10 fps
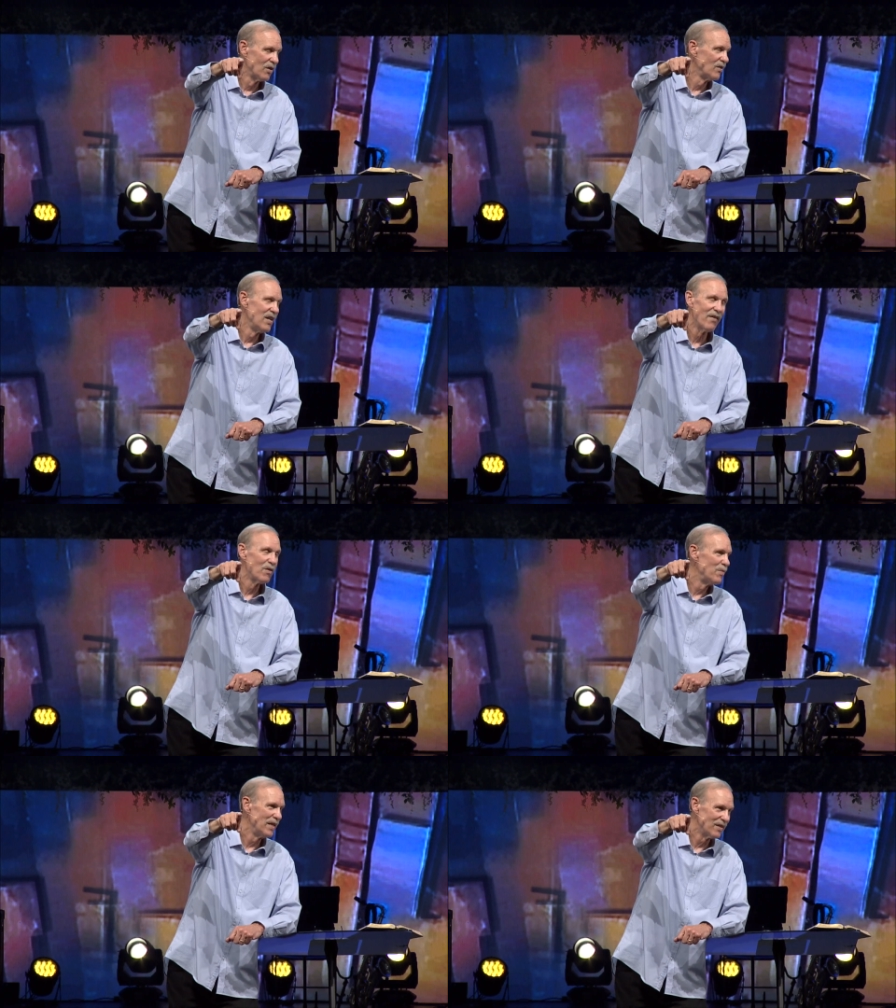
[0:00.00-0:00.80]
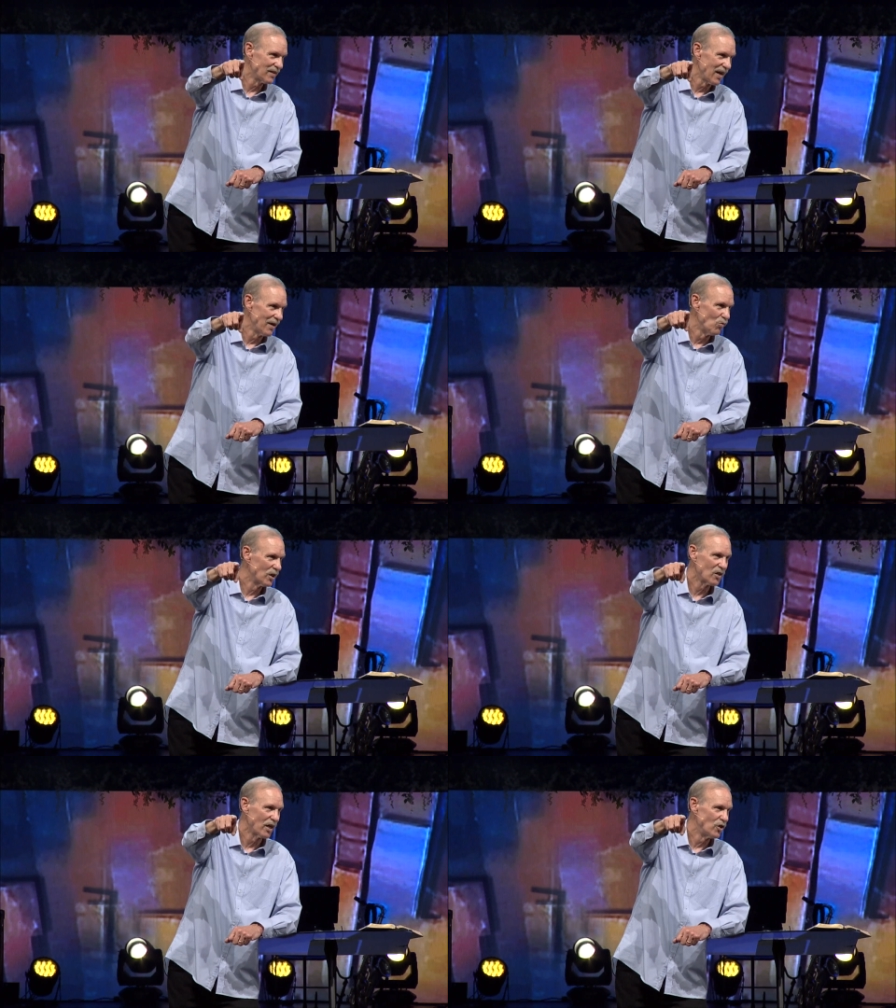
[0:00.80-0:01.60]
You'll never be the same
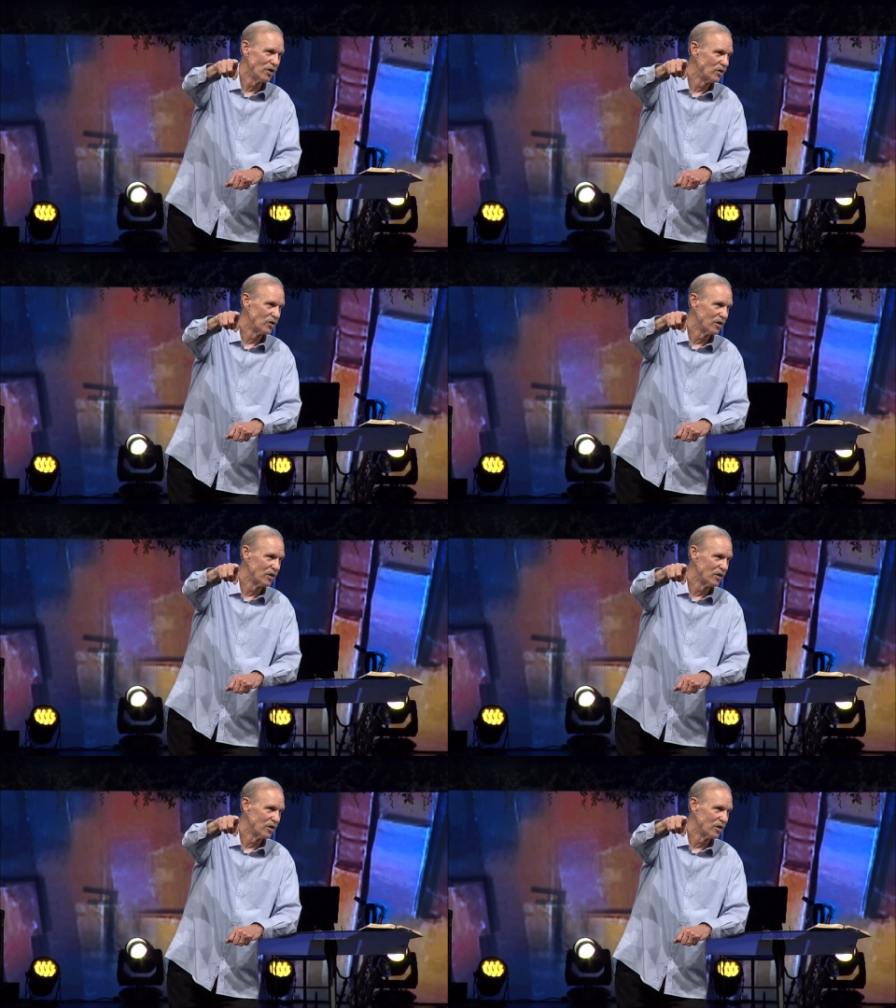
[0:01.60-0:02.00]
once I choose